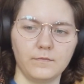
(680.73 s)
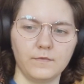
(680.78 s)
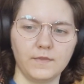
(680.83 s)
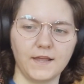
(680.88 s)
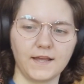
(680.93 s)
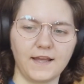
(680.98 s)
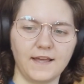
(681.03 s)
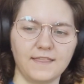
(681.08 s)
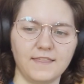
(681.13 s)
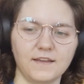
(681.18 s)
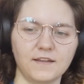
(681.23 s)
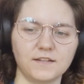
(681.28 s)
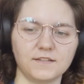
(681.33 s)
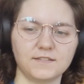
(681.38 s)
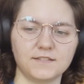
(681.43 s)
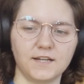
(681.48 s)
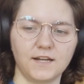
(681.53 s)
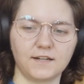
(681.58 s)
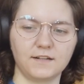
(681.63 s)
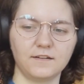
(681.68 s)
like, I think
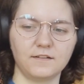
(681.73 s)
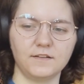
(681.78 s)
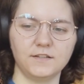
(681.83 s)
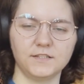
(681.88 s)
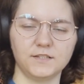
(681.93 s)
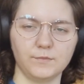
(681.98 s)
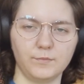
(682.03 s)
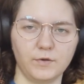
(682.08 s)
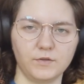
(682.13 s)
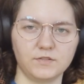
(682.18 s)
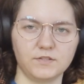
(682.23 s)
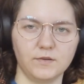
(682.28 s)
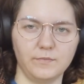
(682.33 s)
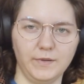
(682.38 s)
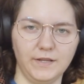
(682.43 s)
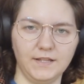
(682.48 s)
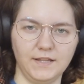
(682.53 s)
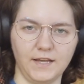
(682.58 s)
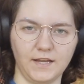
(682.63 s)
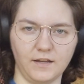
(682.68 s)
it's technically supposed to
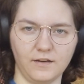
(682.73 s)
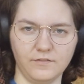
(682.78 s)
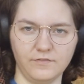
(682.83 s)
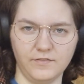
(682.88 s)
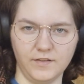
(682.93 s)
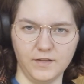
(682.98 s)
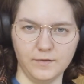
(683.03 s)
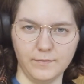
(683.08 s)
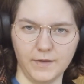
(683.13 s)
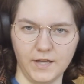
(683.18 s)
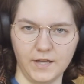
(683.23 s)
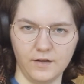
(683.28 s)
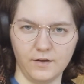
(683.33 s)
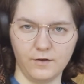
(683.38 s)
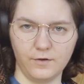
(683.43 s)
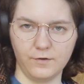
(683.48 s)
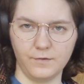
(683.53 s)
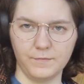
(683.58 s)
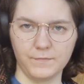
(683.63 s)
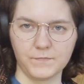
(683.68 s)
be, like, a
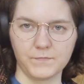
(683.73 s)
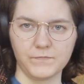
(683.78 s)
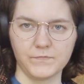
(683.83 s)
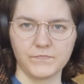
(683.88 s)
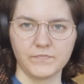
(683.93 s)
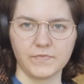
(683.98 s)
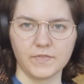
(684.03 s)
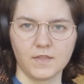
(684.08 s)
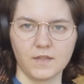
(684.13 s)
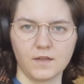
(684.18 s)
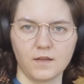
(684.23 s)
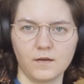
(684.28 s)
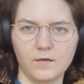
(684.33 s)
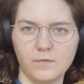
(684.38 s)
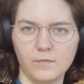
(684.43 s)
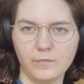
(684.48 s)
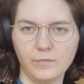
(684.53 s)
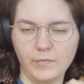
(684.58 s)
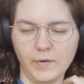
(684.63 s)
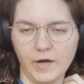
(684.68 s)
female,
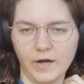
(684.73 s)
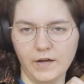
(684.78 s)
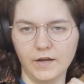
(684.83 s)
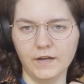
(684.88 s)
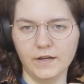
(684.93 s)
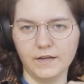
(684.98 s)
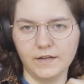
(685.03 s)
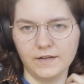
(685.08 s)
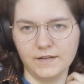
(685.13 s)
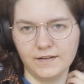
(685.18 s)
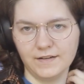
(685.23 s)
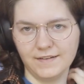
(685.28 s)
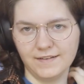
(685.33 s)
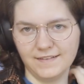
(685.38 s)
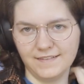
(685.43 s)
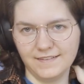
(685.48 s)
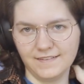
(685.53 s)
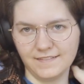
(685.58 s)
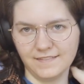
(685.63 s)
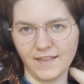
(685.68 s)
but,
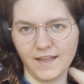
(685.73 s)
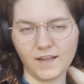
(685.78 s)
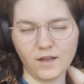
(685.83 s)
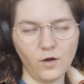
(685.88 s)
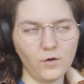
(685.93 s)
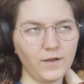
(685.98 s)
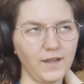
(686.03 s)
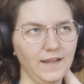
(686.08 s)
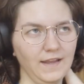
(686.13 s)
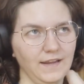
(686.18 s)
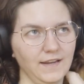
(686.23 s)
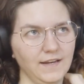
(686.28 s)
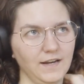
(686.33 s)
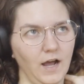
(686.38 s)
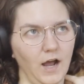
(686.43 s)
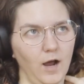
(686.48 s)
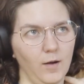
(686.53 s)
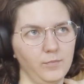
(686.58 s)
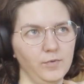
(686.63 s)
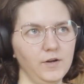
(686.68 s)
like, okay, in
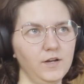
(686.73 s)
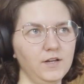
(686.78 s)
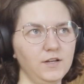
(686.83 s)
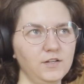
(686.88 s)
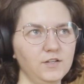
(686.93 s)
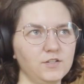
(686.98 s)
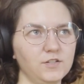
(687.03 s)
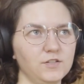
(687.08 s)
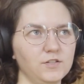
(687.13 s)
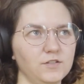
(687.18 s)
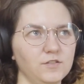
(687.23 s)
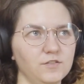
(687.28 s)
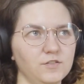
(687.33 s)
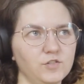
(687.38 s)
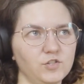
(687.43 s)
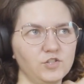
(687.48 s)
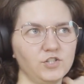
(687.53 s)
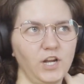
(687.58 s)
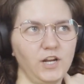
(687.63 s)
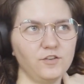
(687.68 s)
opera,
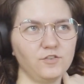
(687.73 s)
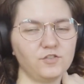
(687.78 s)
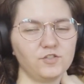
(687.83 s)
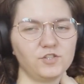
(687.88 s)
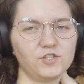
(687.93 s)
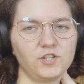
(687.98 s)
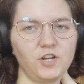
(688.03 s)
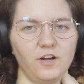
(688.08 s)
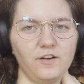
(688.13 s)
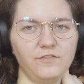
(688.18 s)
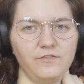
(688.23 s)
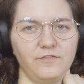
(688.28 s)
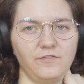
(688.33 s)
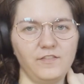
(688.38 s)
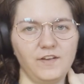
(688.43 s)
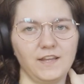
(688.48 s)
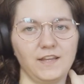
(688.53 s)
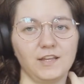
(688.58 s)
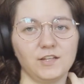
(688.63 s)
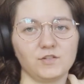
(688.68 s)
gender stuff
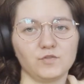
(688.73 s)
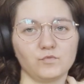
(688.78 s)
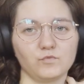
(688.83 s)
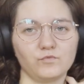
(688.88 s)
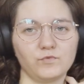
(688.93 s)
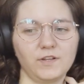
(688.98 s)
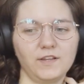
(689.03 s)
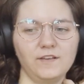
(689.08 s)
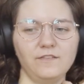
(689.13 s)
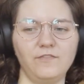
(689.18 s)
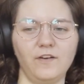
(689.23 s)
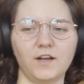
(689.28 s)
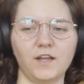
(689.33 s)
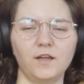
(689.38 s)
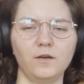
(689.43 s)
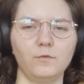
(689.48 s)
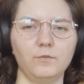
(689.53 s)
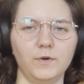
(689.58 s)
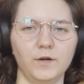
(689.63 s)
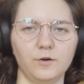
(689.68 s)
gets really
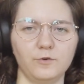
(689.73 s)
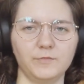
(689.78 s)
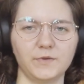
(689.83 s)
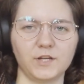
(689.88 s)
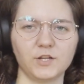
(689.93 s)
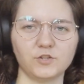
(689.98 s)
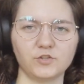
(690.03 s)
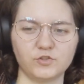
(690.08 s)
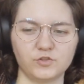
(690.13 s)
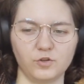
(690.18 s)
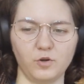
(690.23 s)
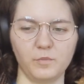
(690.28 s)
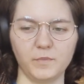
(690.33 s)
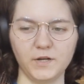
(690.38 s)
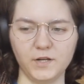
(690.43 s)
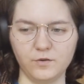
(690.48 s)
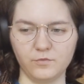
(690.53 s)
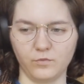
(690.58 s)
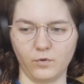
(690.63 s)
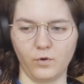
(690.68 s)
fucking weird because so
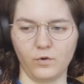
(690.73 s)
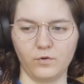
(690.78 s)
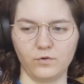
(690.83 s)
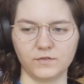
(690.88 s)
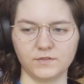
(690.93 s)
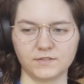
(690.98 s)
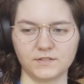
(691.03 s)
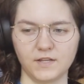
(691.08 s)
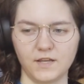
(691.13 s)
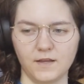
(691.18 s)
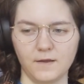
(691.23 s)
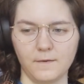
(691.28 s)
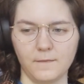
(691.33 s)
many roles